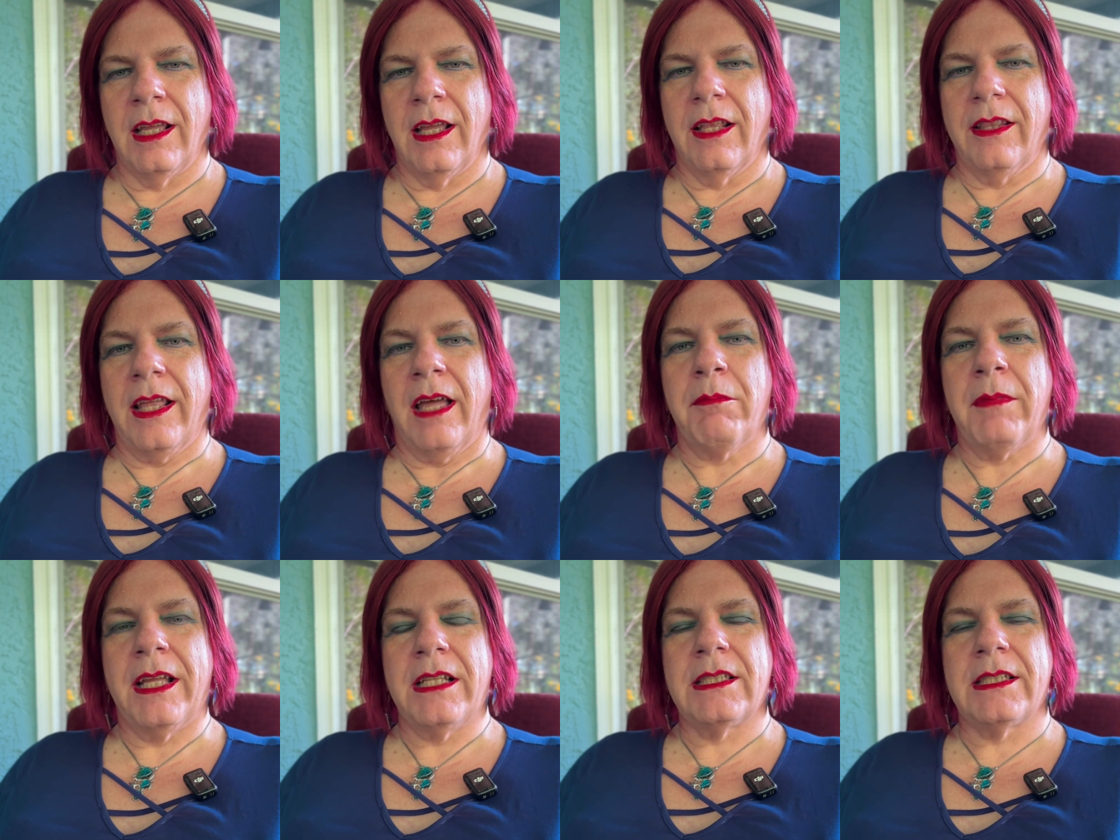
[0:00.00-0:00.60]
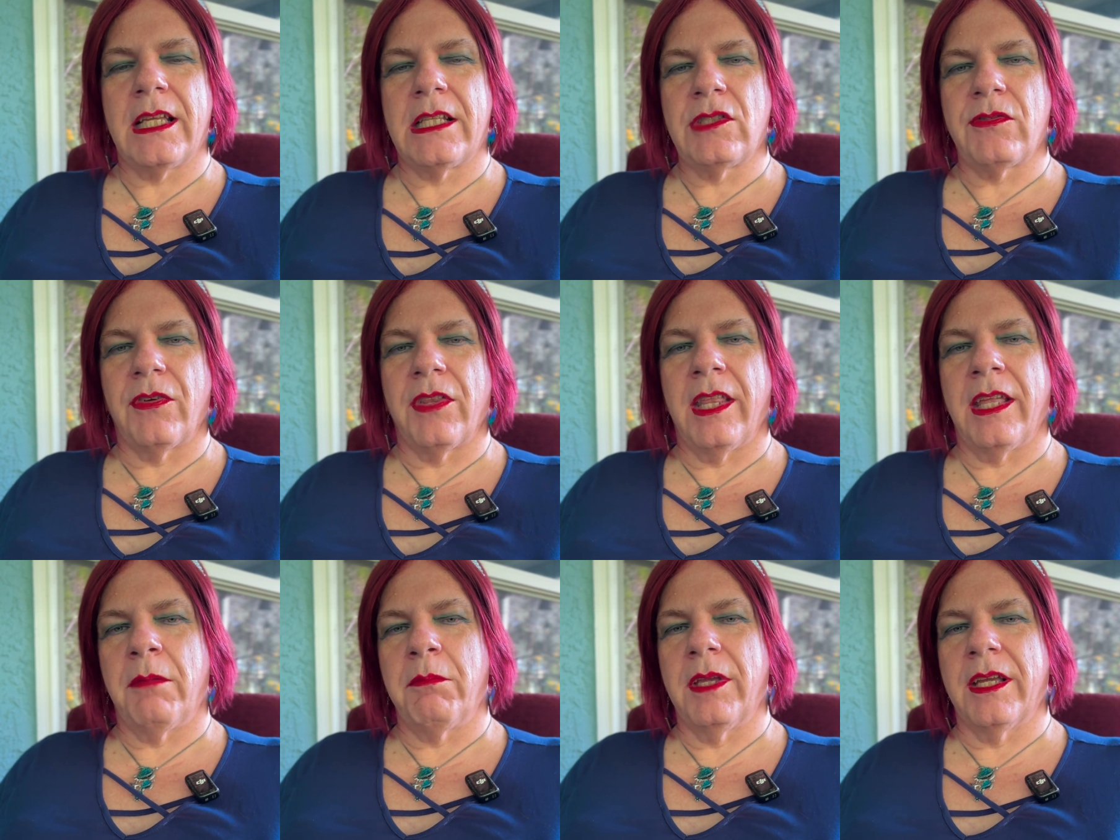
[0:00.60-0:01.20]
That made sense for
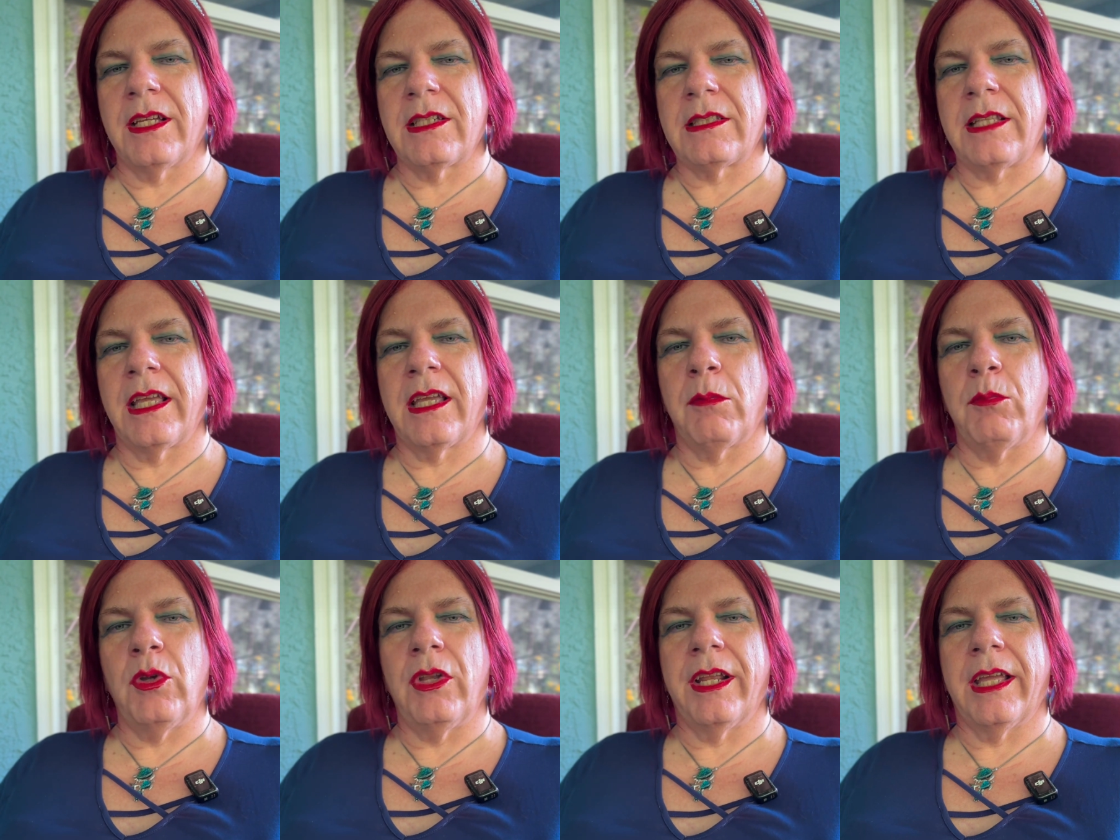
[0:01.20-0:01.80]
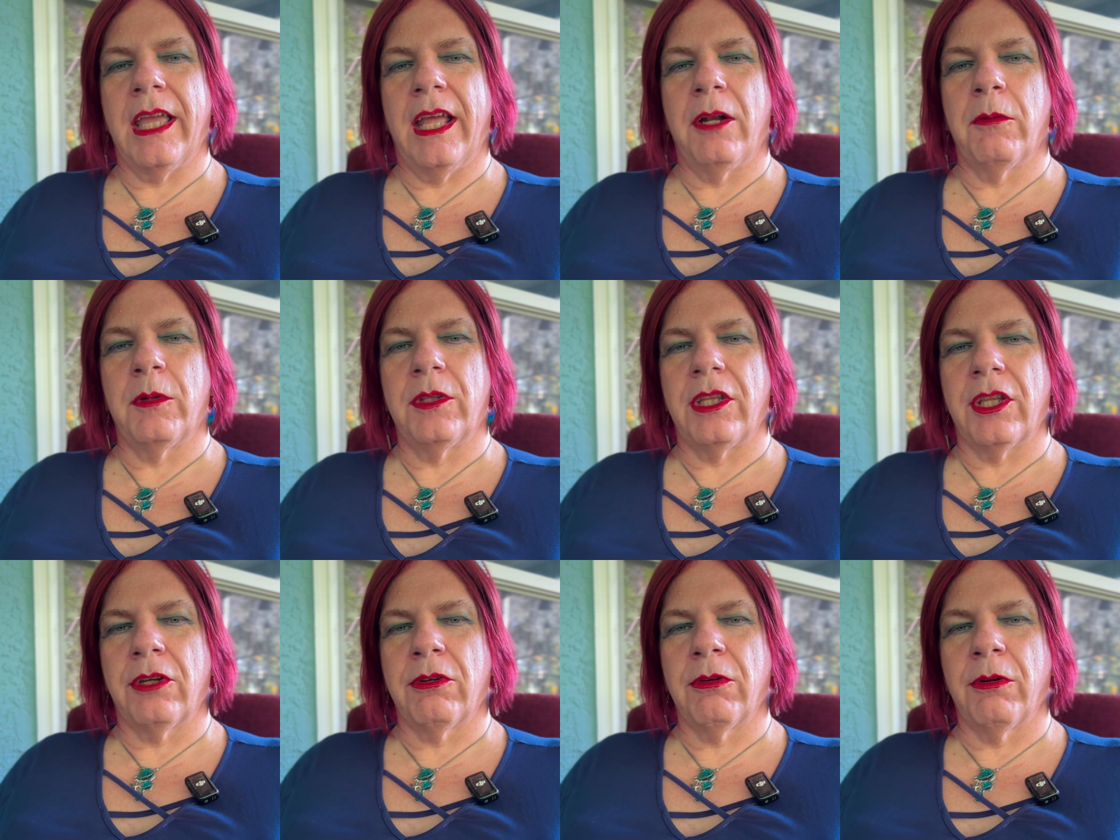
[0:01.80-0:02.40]
them because they communicated with
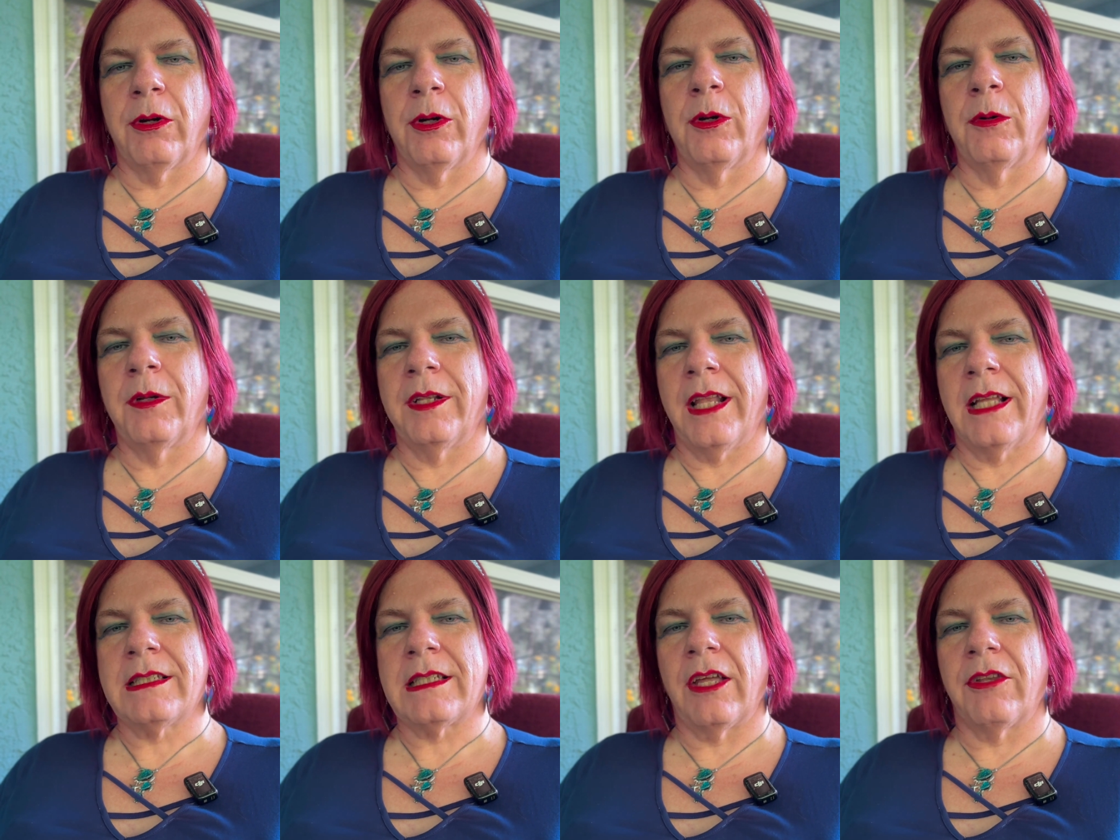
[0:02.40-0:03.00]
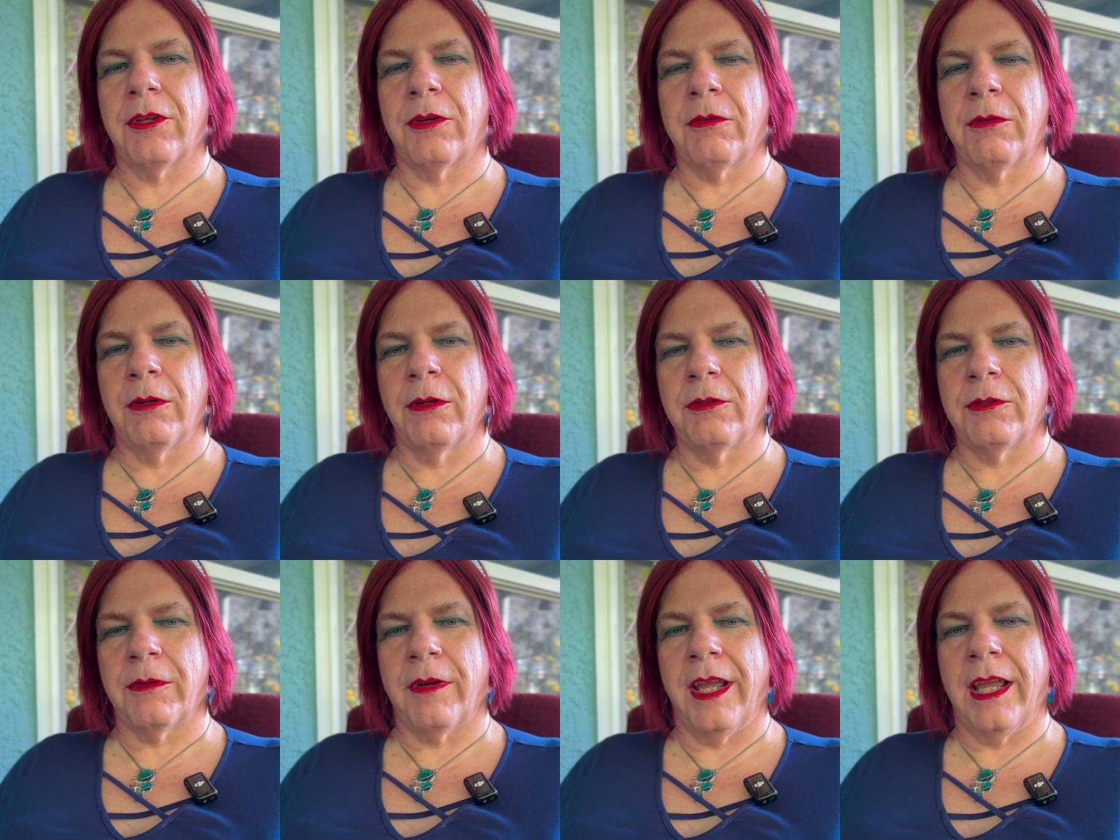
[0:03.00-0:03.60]
the crew, and that's how the crew
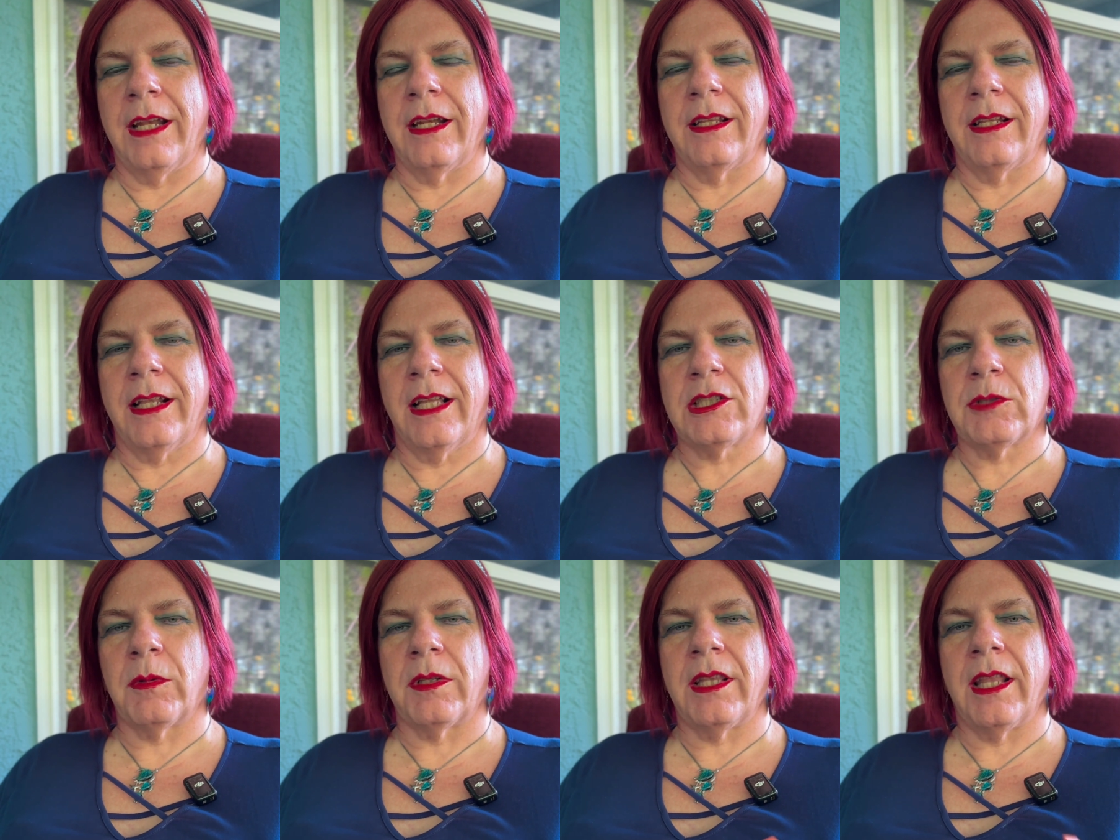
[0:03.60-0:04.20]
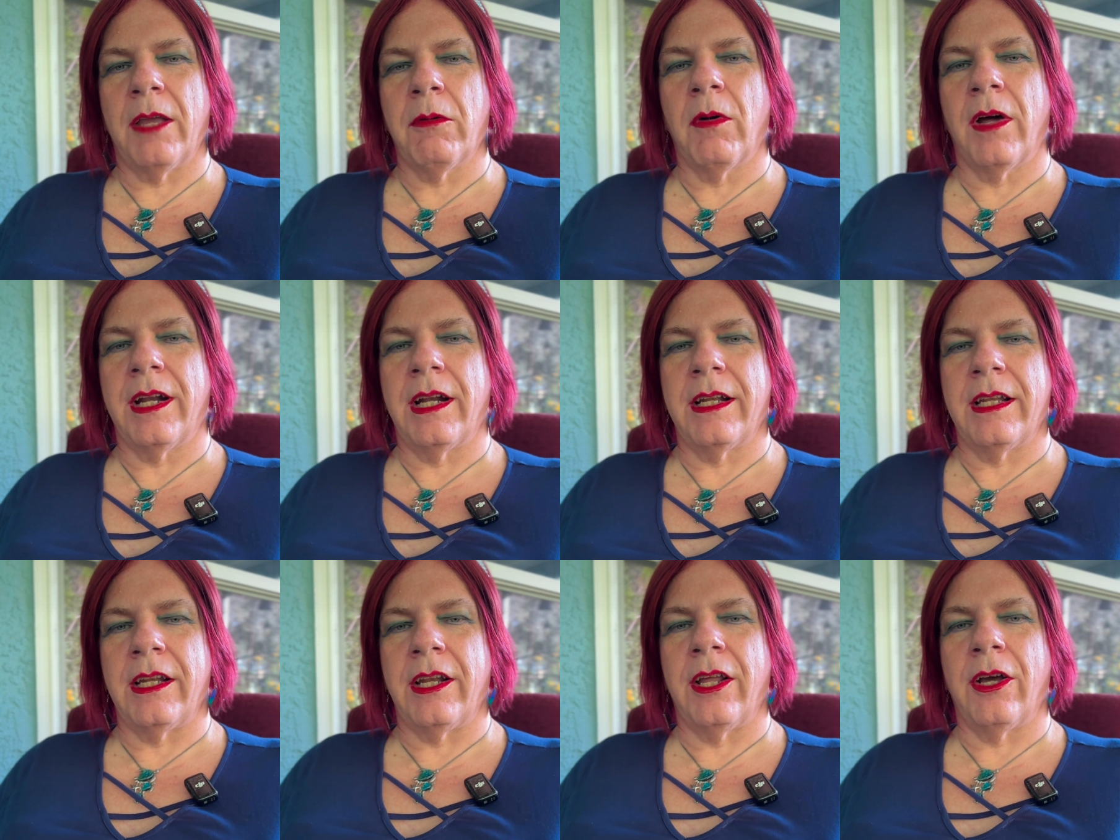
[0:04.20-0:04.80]
trained, and that's what they wanted
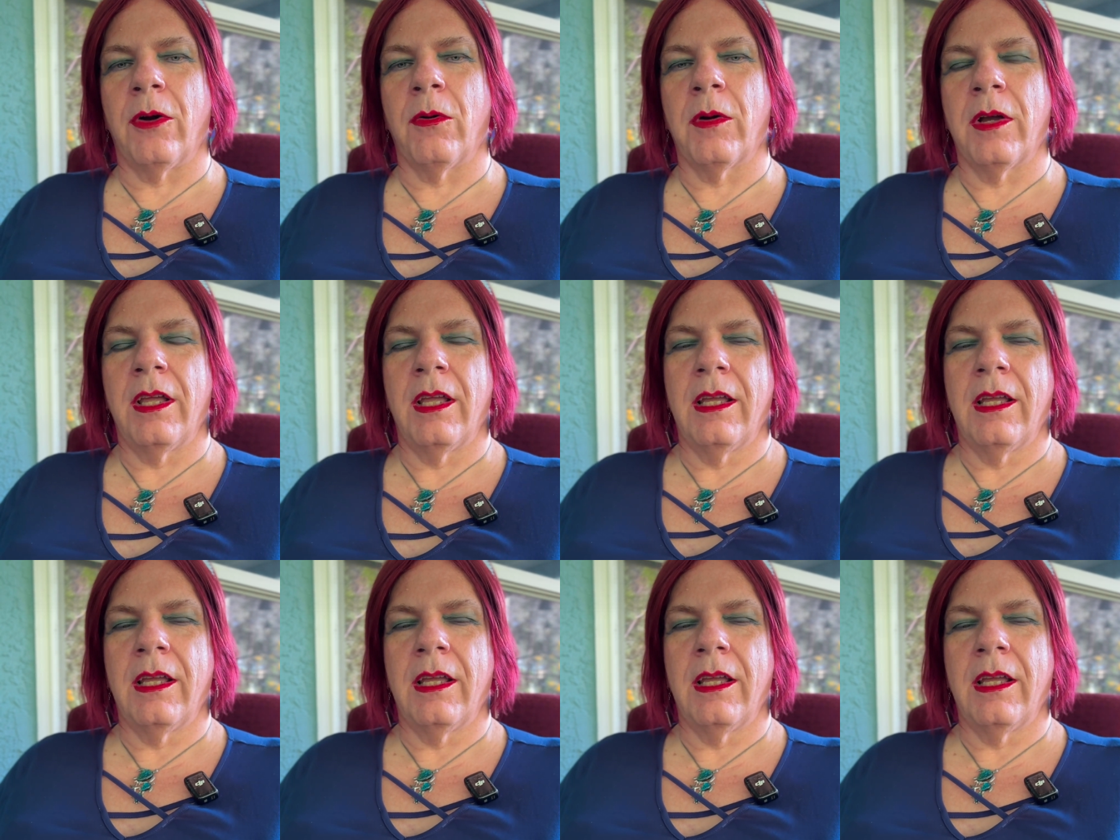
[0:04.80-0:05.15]
to know,